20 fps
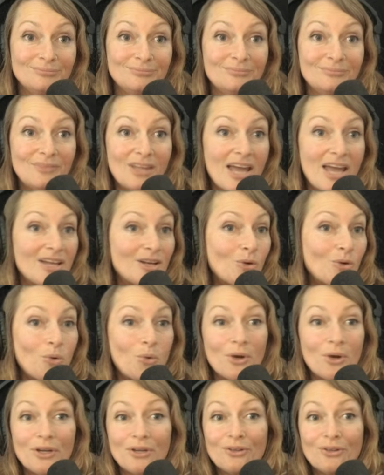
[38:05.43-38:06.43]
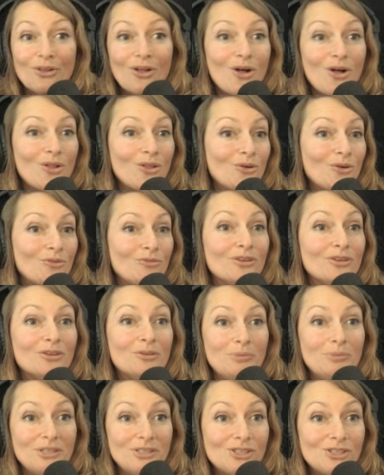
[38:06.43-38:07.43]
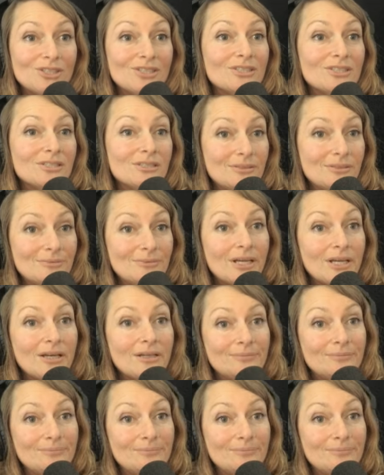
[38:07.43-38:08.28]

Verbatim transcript: the freaking beaches, beaches are yeah.